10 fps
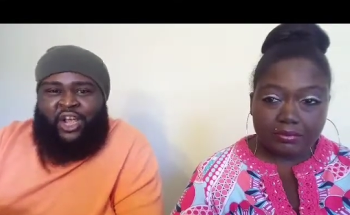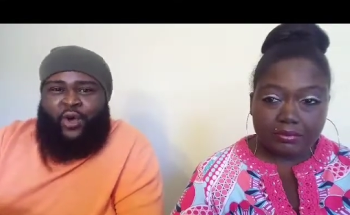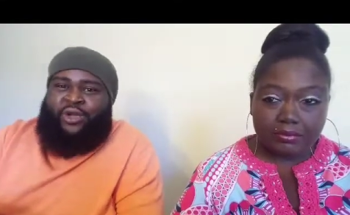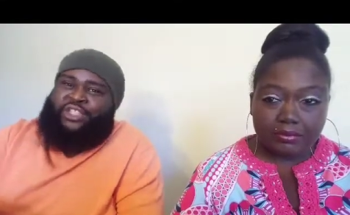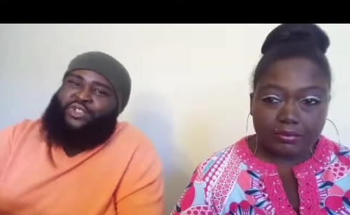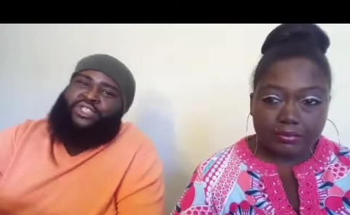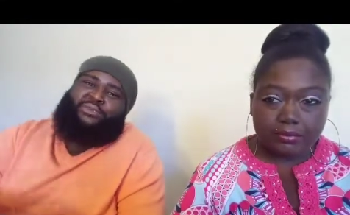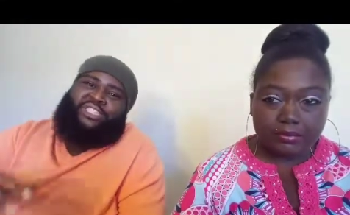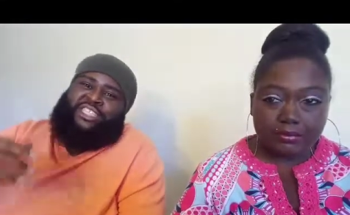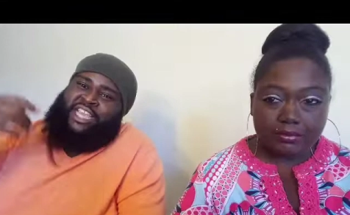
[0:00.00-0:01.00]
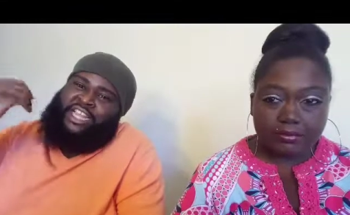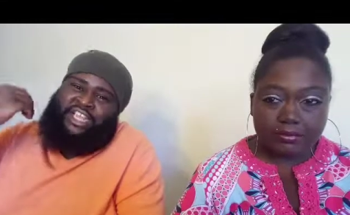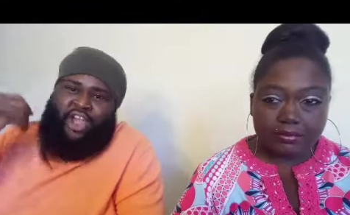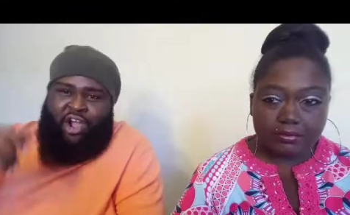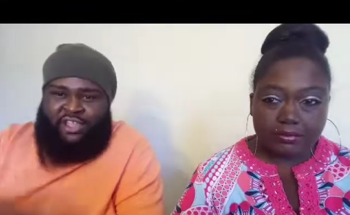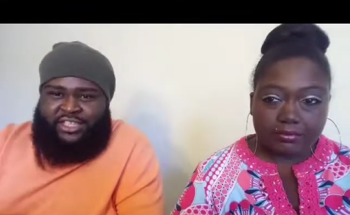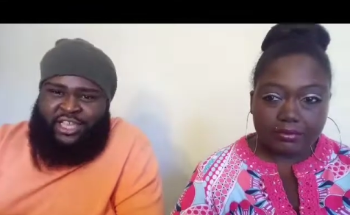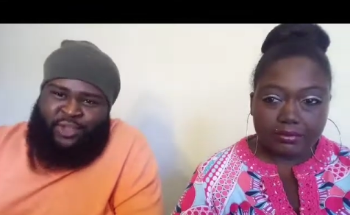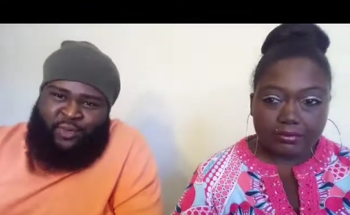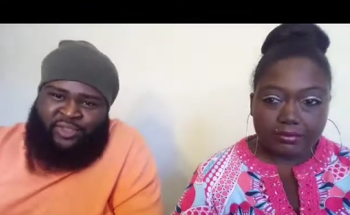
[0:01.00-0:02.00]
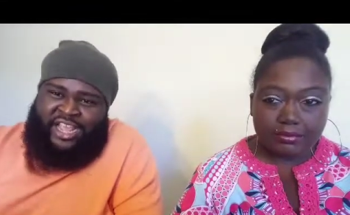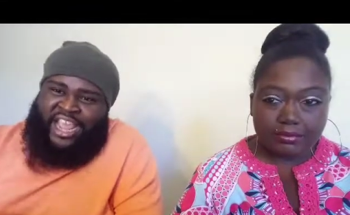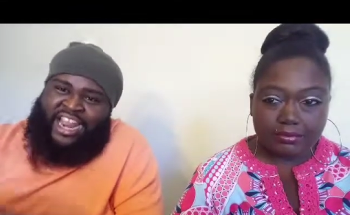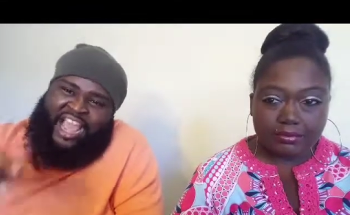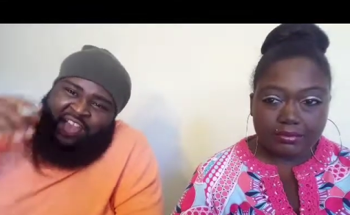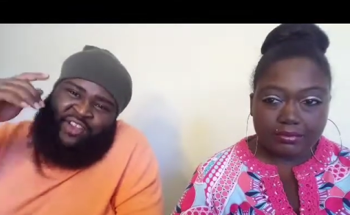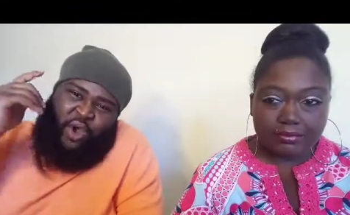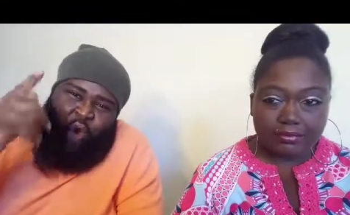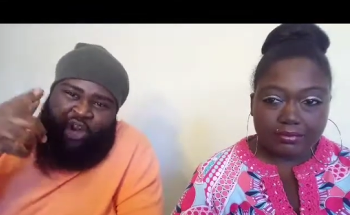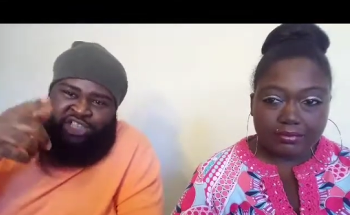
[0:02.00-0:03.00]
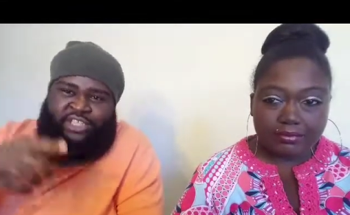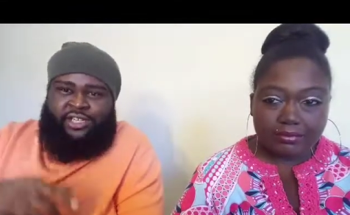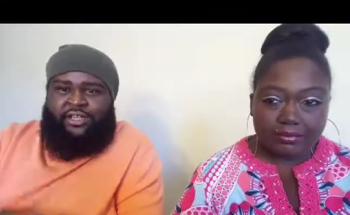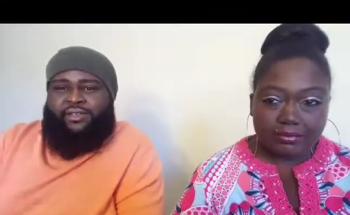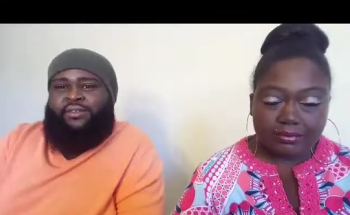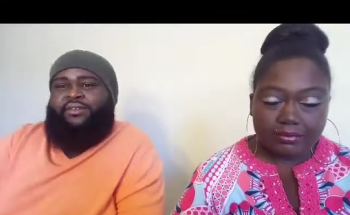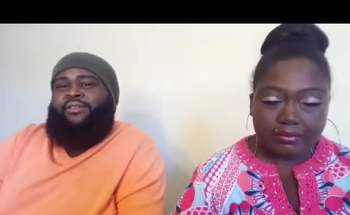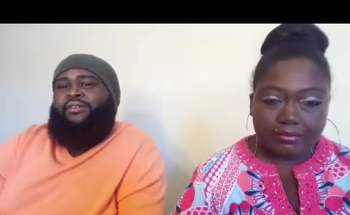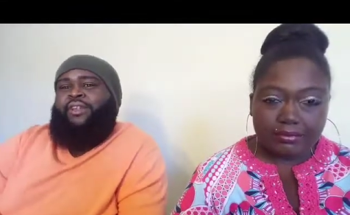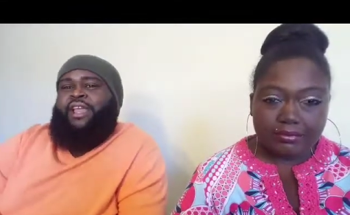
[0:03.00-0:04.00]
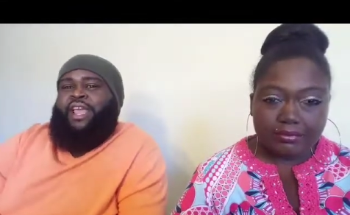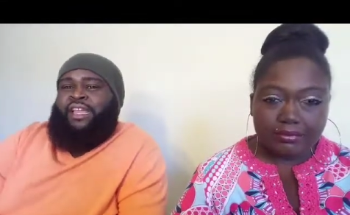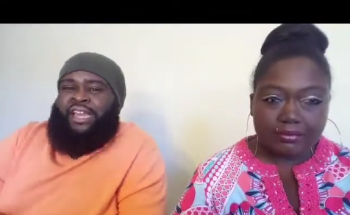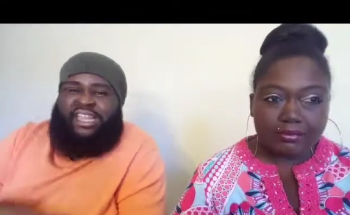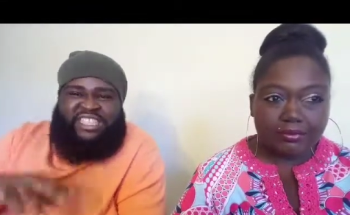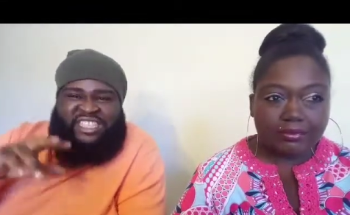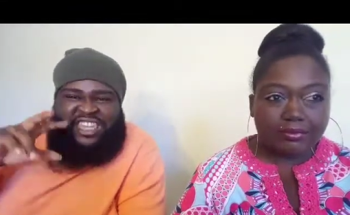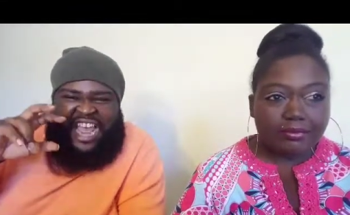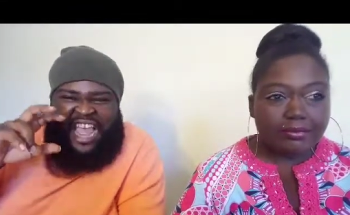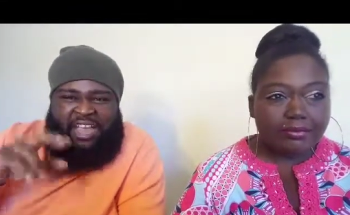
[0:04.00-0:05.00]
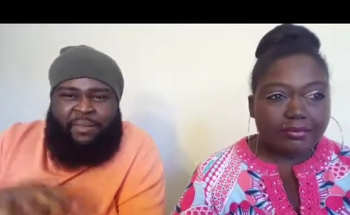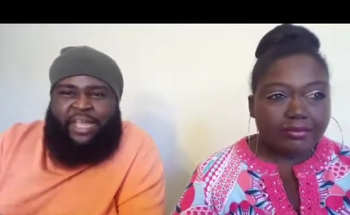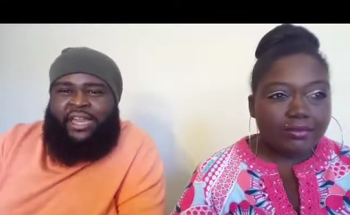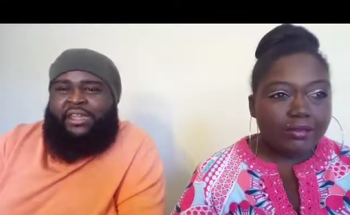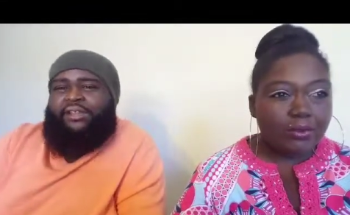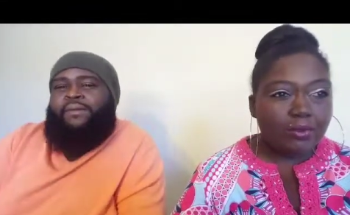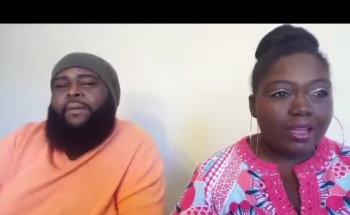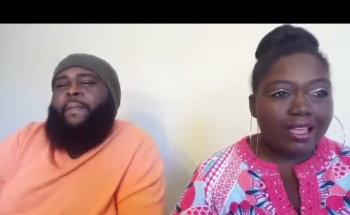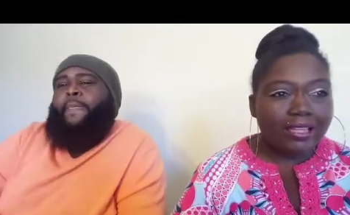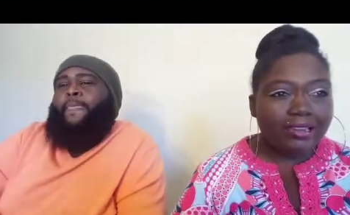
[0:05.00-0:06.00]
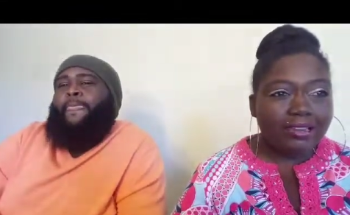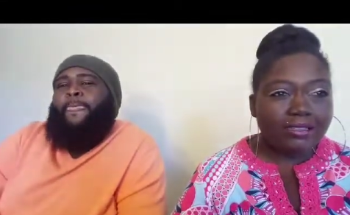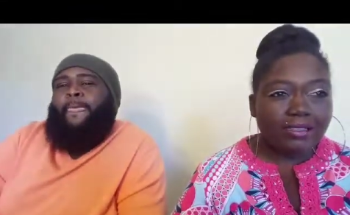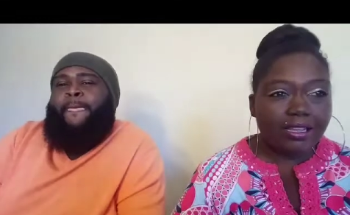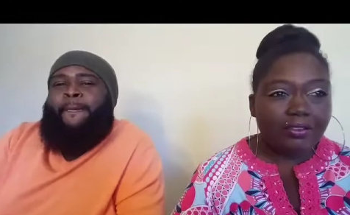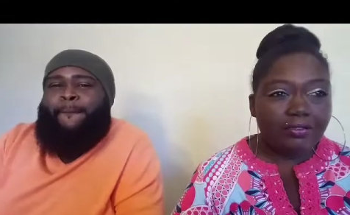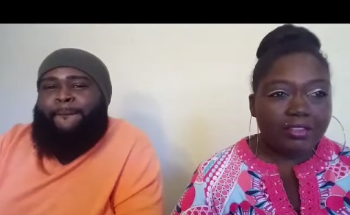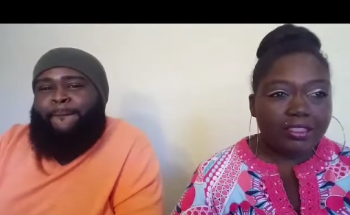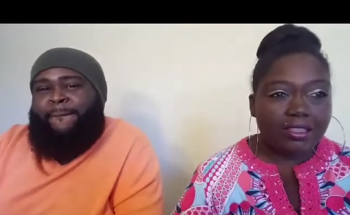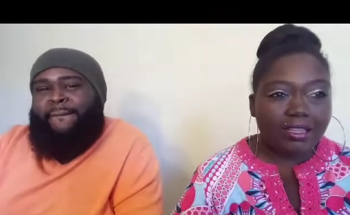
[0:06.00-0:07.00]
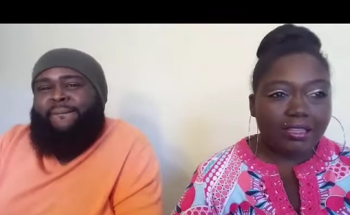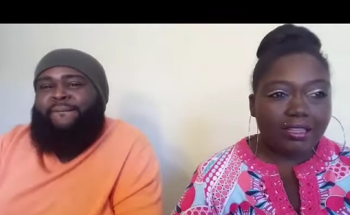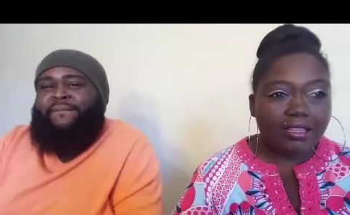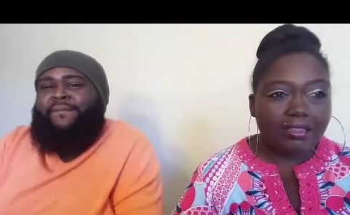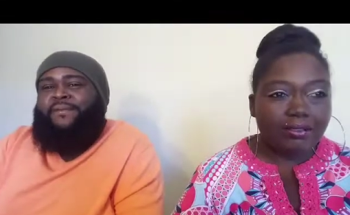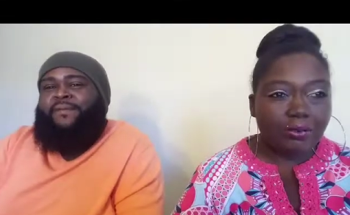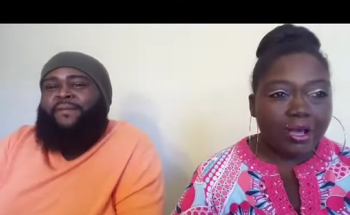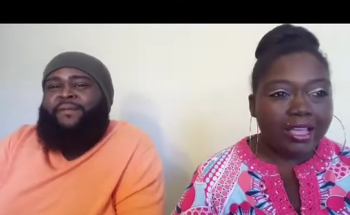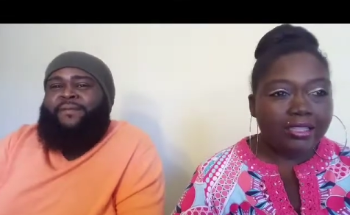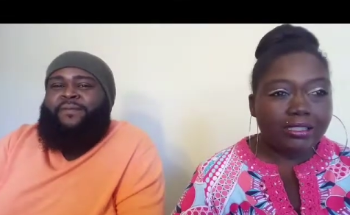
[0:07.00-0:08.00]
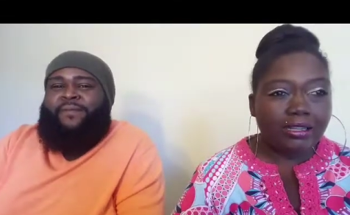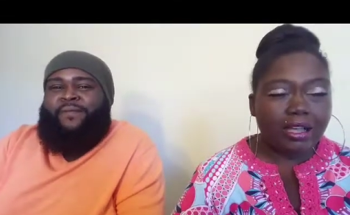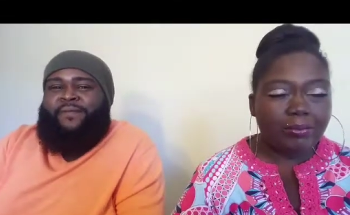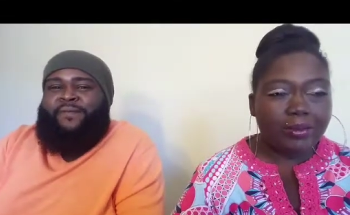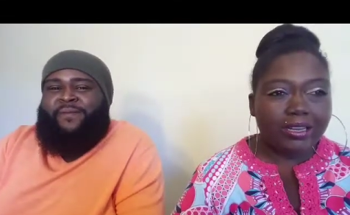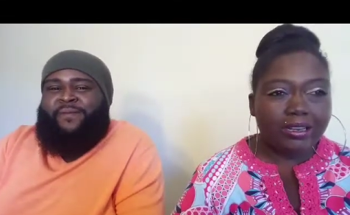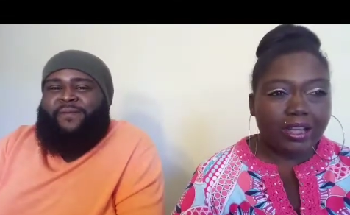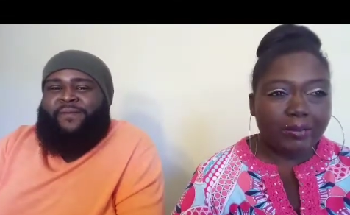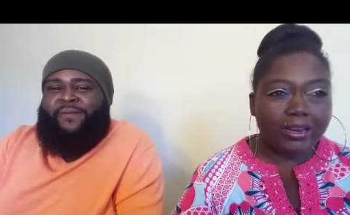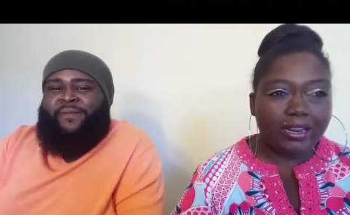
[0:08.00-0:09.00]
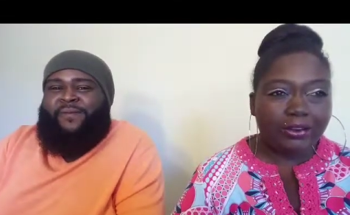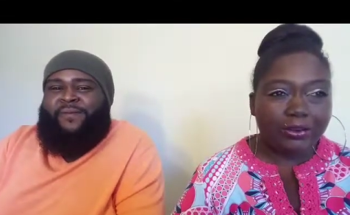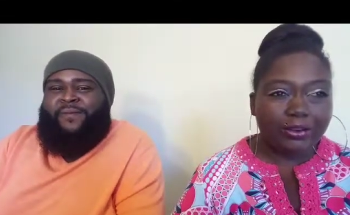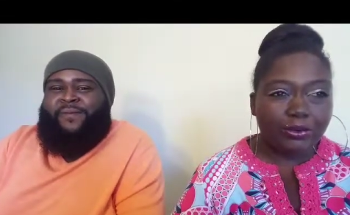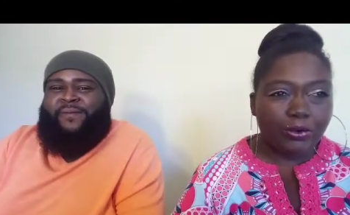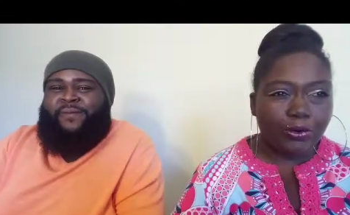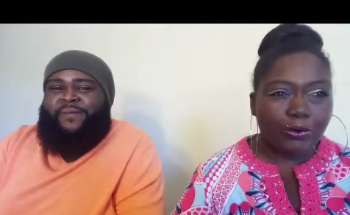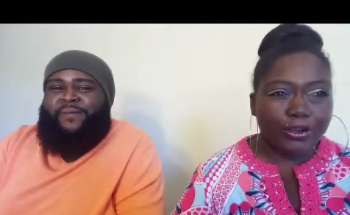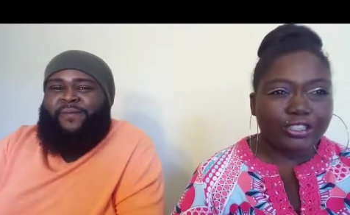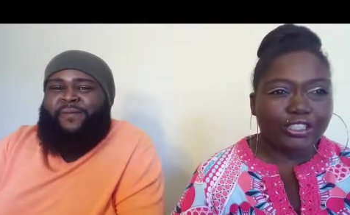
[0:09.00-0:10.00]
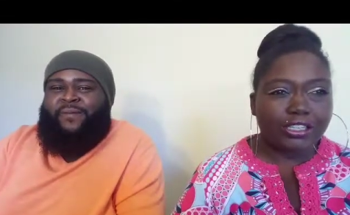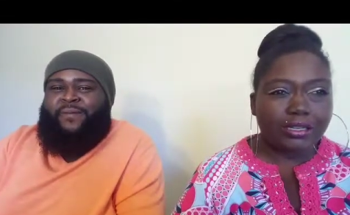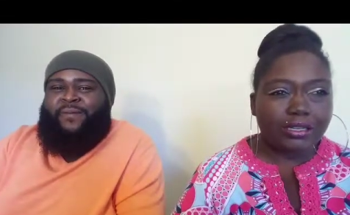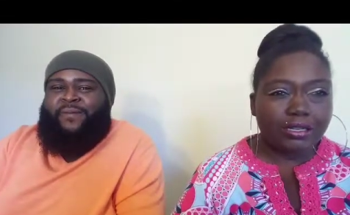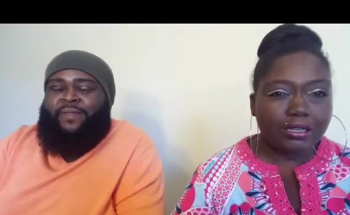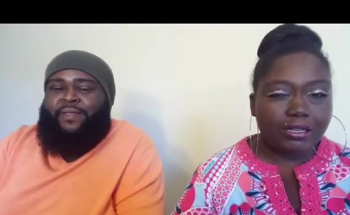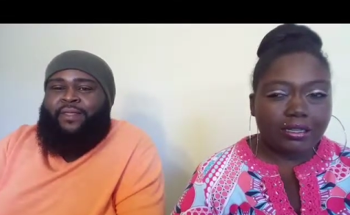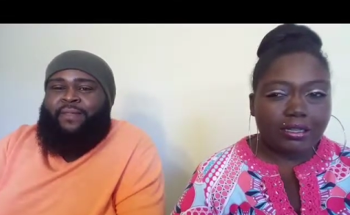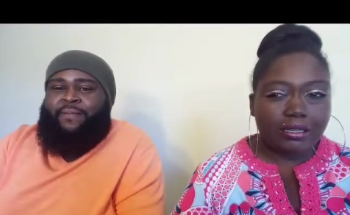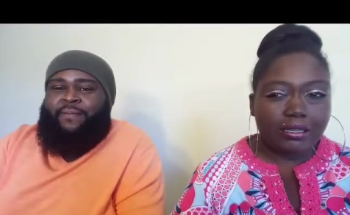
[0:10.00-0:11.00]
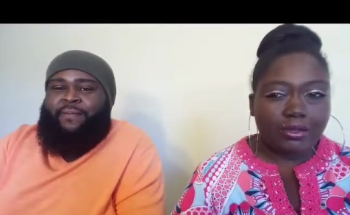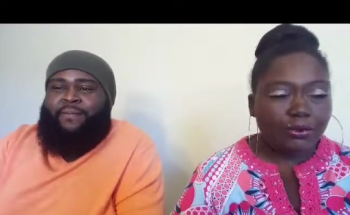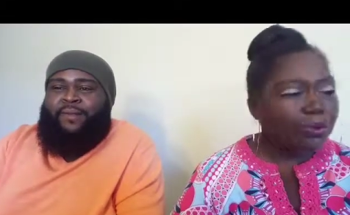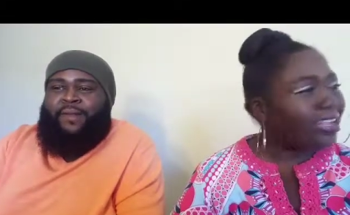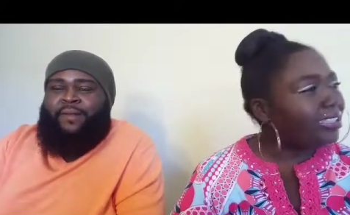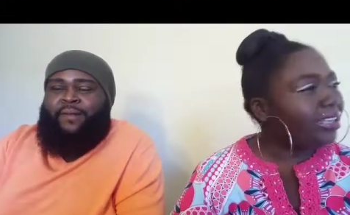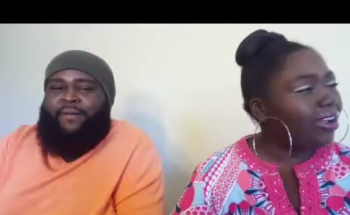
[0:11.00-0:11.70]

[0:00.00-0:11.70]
Speaker 1: Go get you some skinny dark skin dude and have an orgy. And then Why
Speaker 2: does everything? Why is the common denominator orgy? Why is that